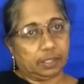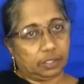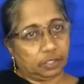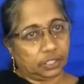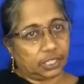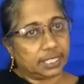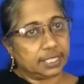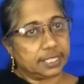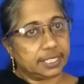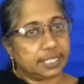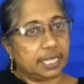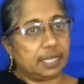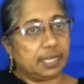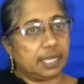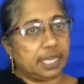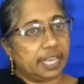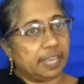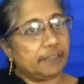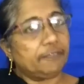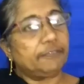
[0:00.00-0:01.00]
you can say
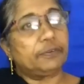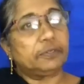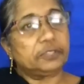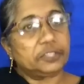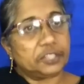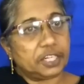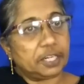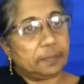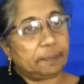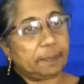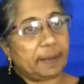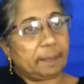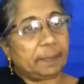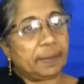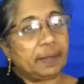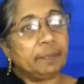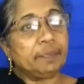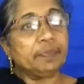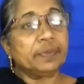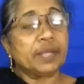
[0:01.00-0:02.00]
A4 sheet
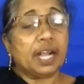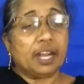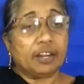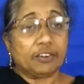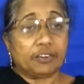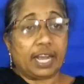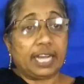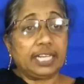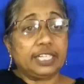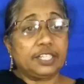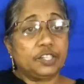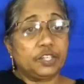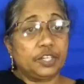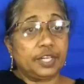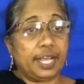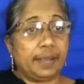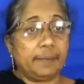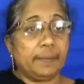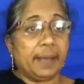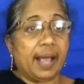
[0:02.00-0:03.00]
paper, write your
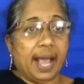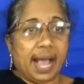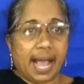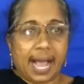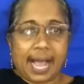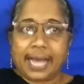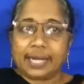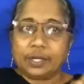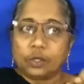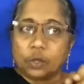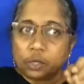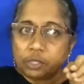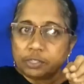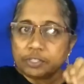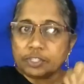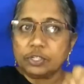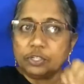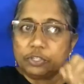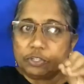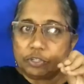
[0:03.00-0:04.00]
name and
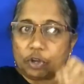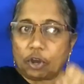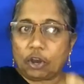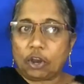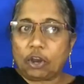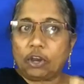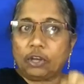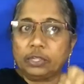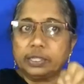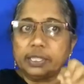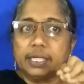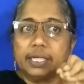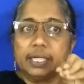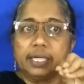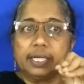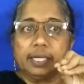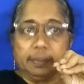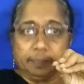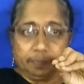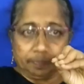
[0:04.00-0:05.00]
also draw
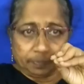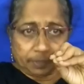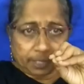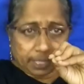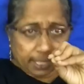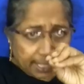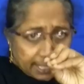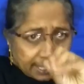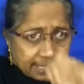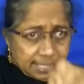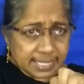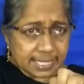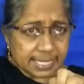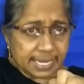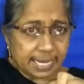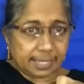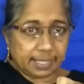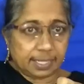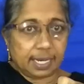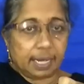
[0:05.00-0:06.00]
the
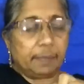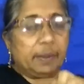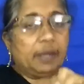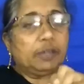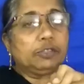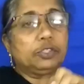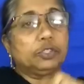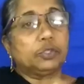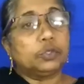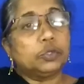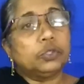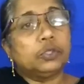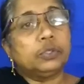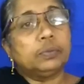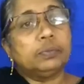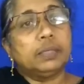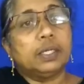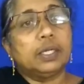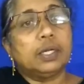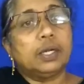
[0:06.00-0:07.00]
insect about
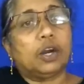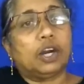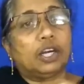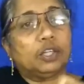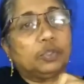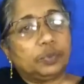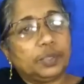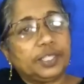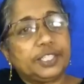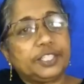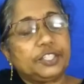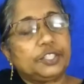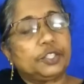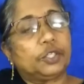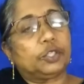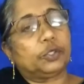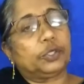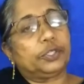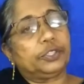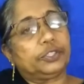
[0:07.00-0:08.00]
whom or which you
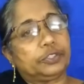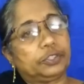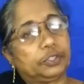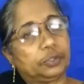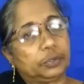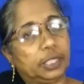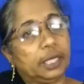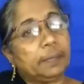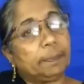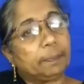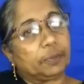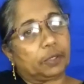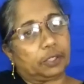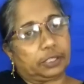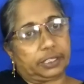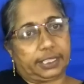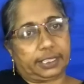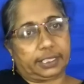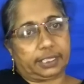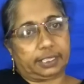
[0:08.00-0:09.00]
are going to do the
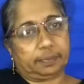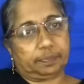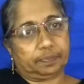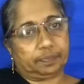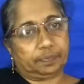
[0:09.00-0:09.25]
project.